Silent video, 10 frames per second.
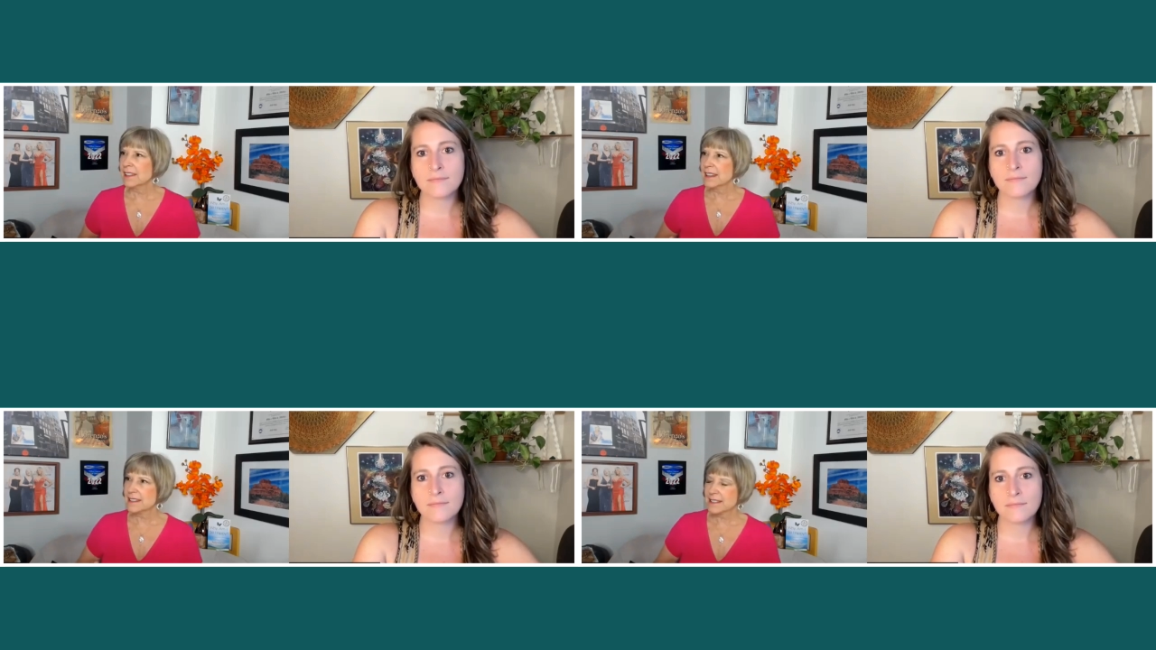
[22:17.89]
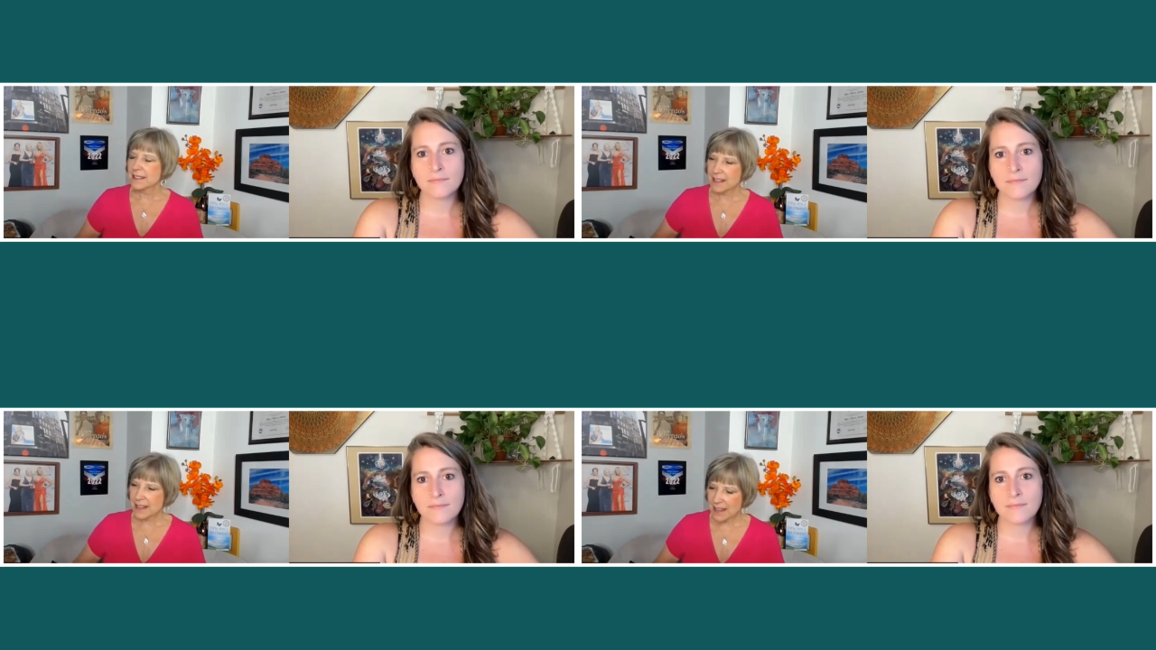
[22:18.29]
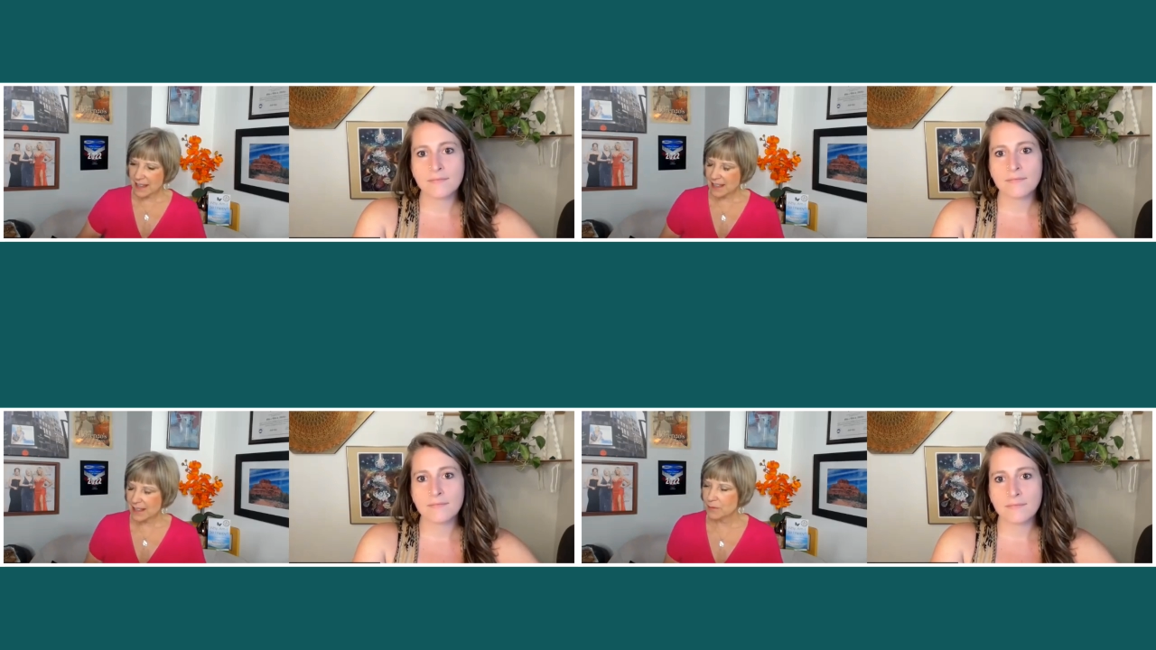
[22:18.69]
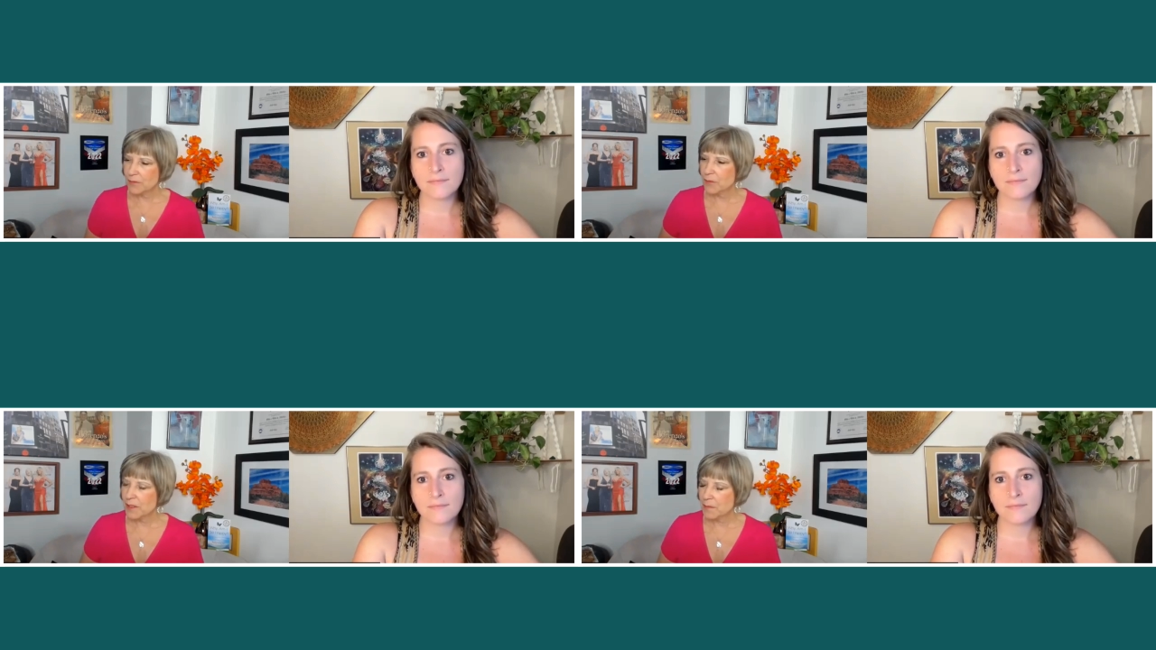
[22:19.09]
Speaker 1: Let's say
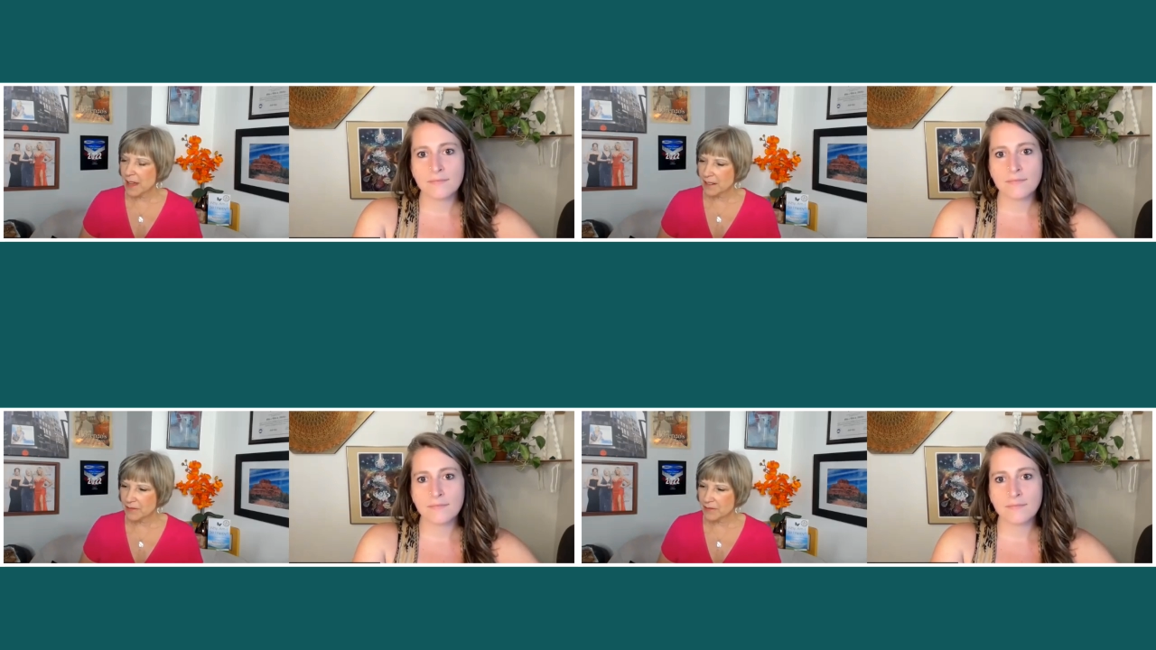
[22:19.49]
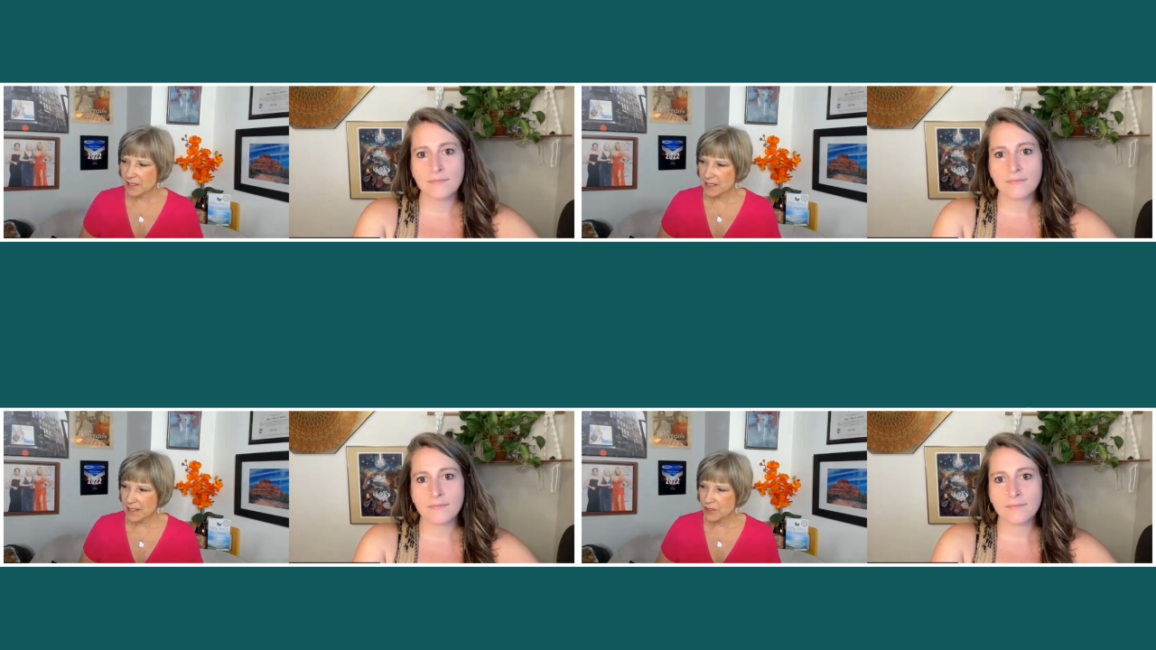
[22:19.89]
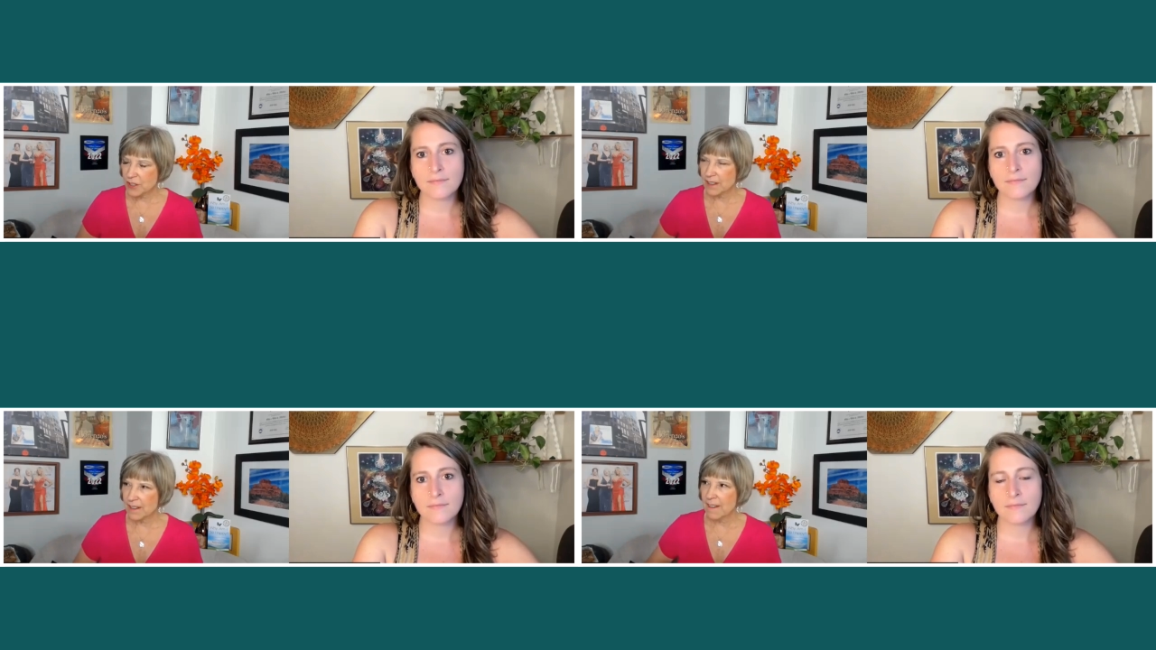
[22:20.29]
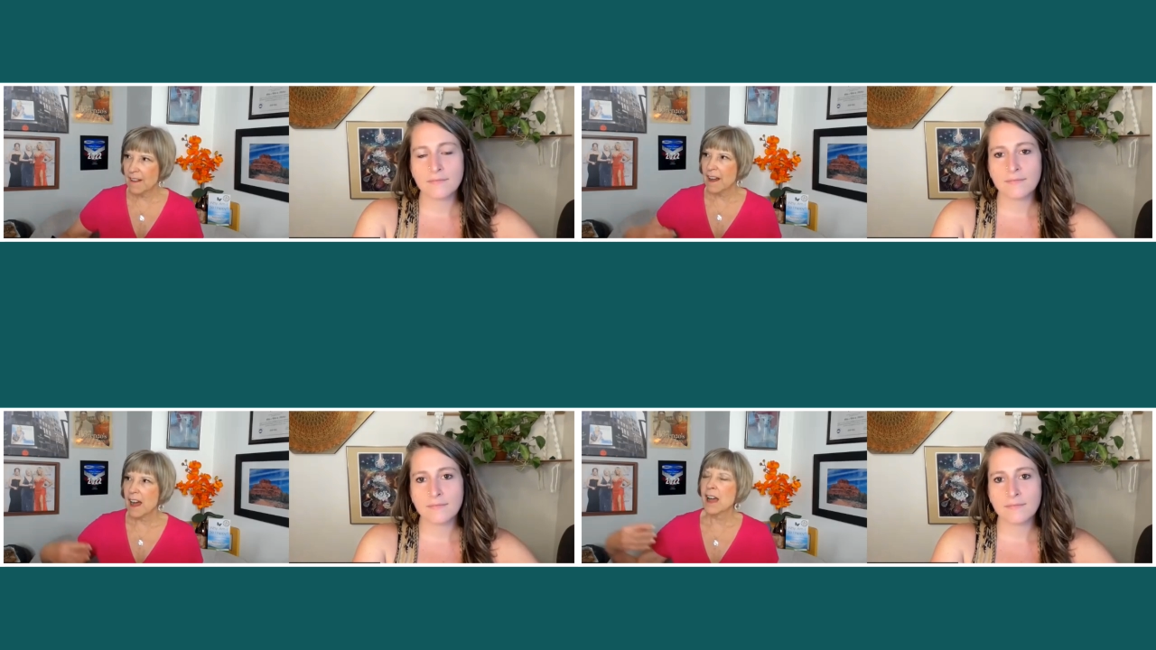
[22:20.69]
in with manifestation,
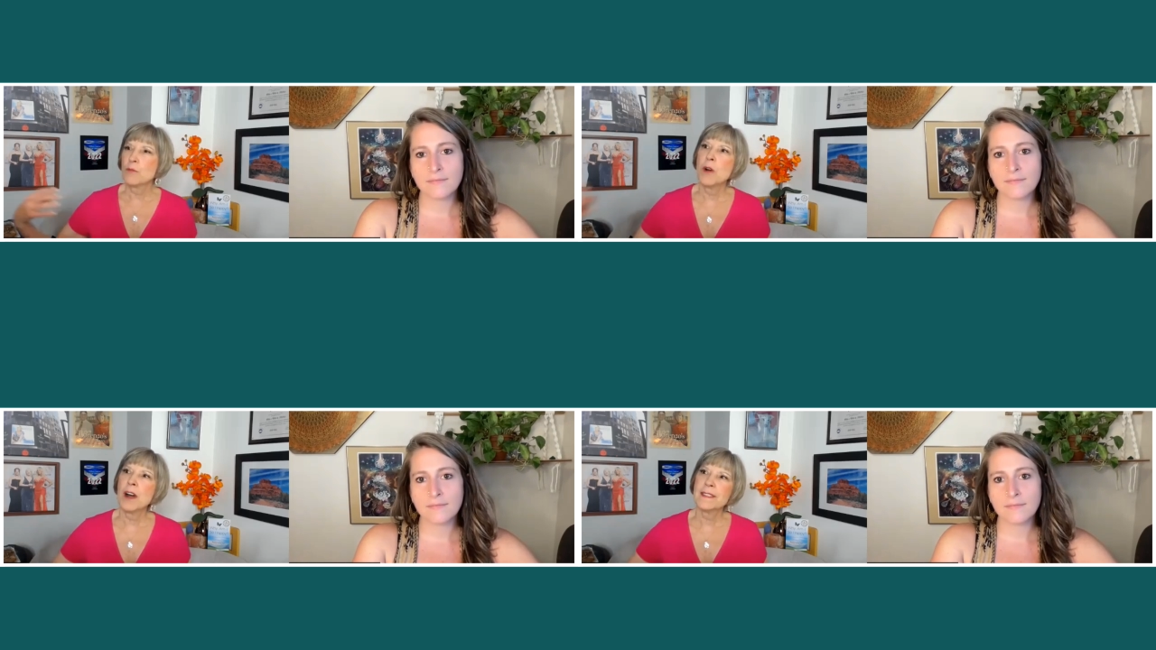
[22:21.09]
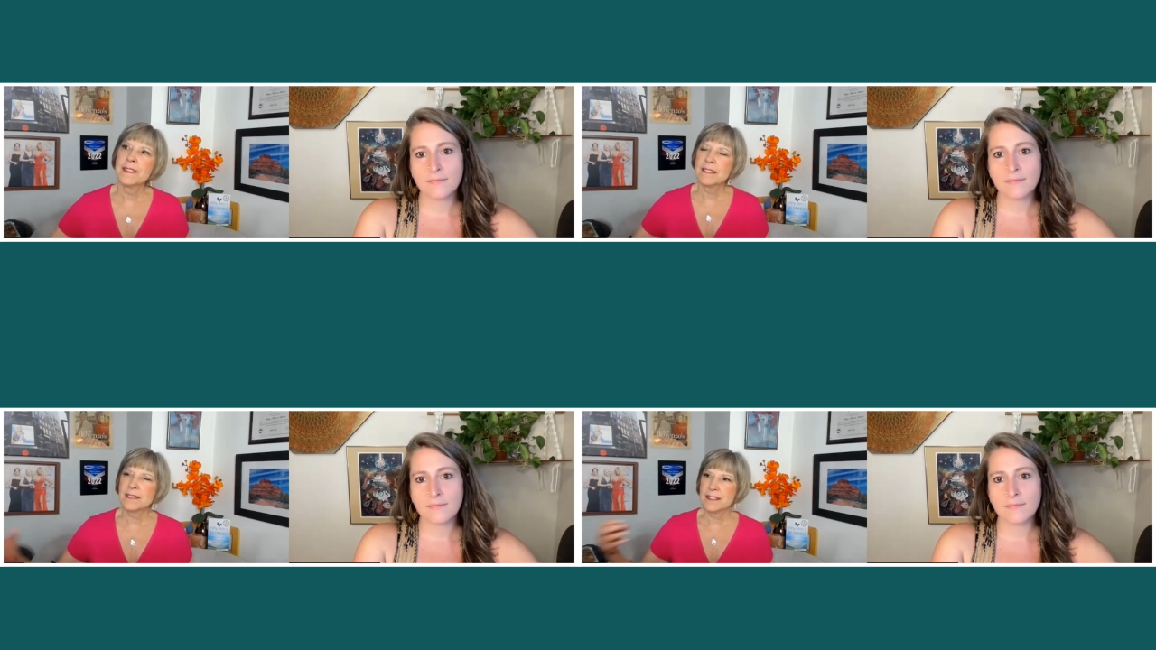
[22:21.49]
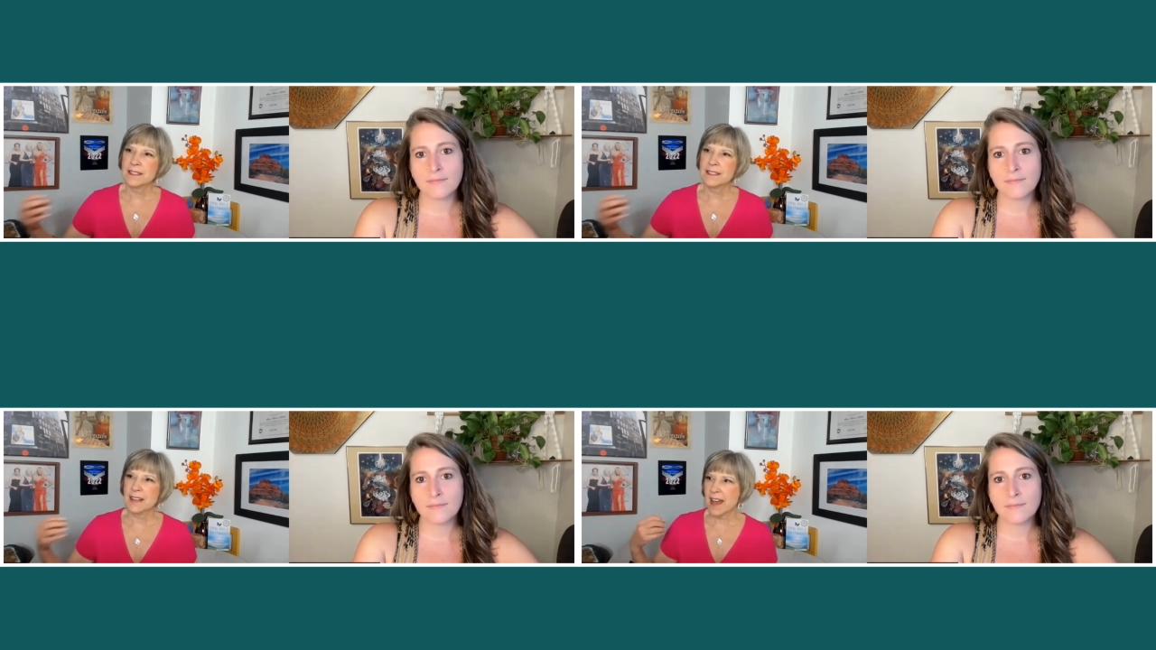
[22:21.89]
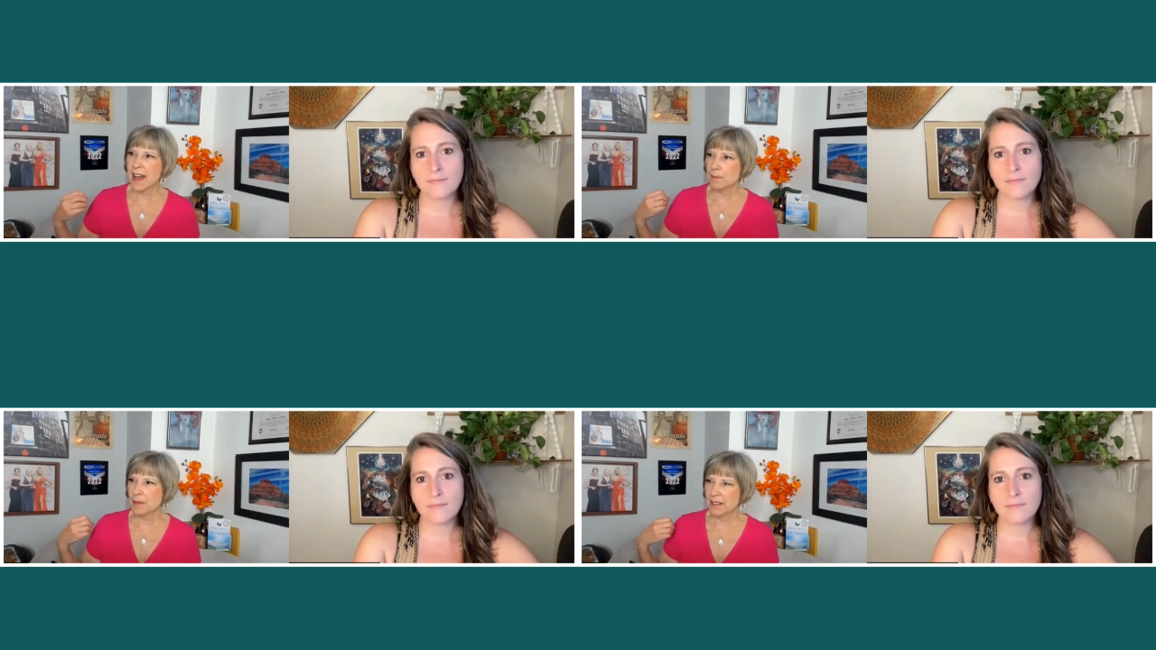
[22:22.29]
I want this to
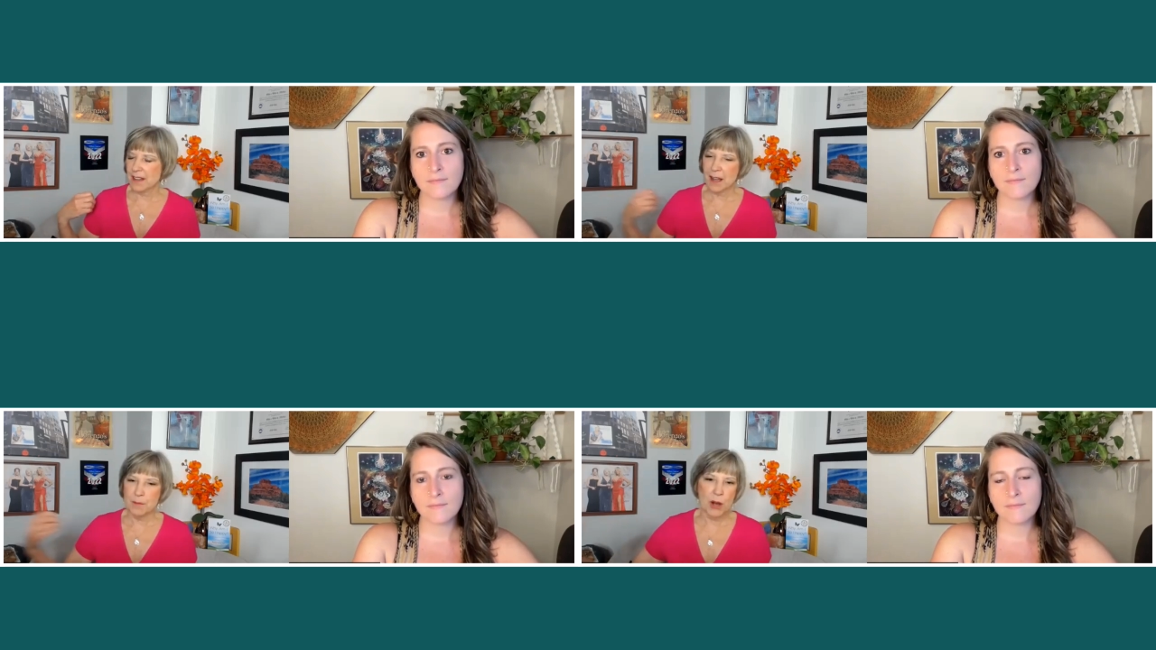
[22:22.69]
happen.